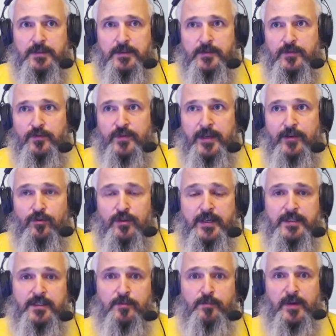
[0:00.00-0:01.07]

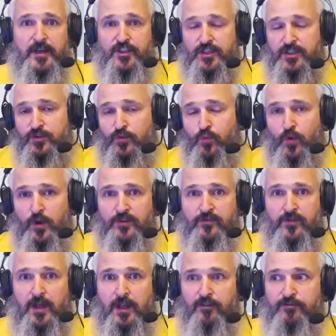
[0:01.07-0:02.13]
regulated by just one
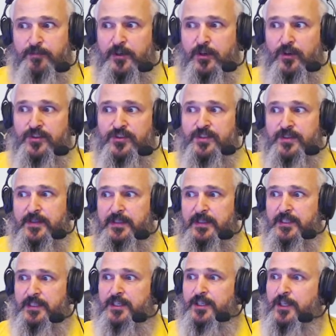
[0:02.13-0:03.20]
valve, because
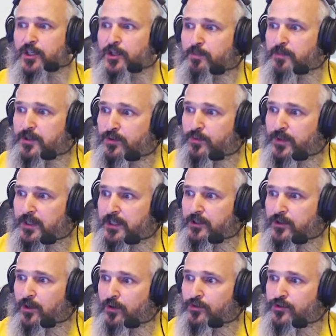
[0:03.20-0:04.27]
here between
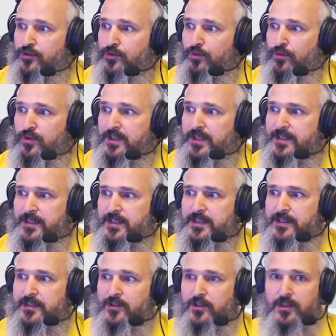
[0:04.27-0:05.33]
those two, this
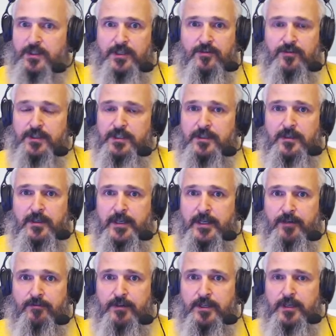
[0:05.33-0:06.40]
is not a critical
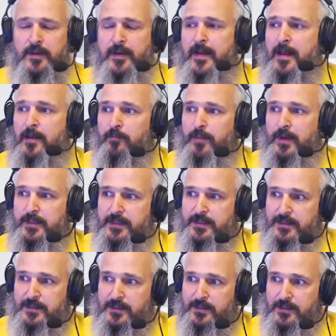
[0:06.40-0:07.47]
area, but
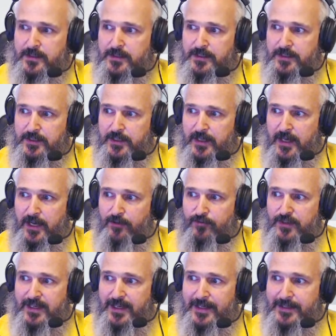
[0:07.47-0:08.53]
the
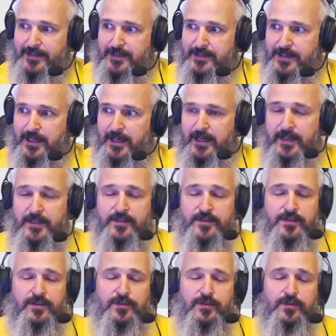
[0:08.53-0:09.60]
area at the
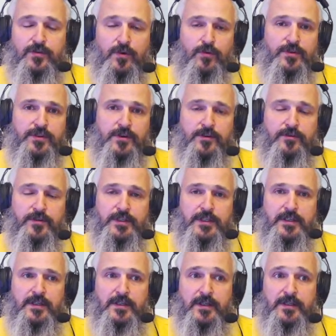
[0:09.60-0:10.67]
sides, those are
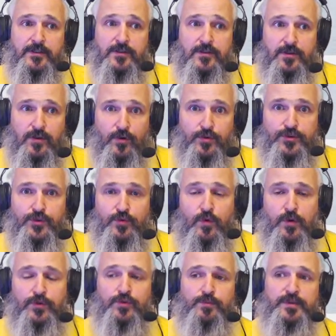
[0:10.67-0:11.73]
critical, and those you
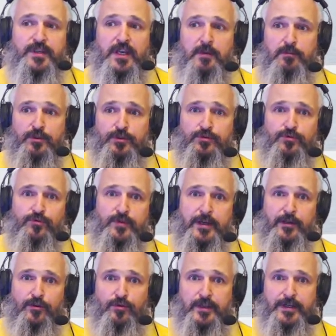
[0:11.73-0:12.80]
want to be able to
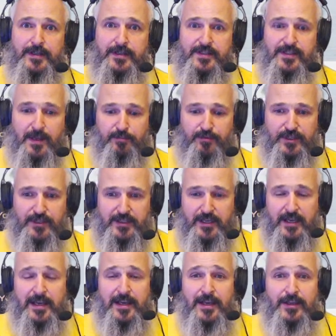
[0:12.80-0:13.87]
regulate separately.
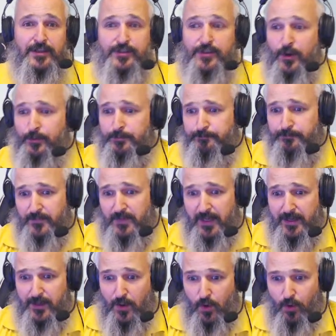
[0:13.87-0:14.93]
So
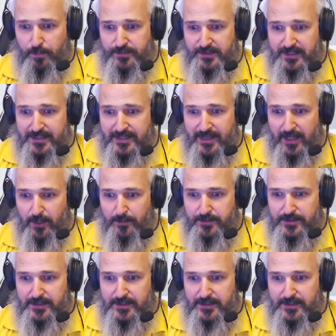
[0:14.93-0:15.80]
I hope this helps.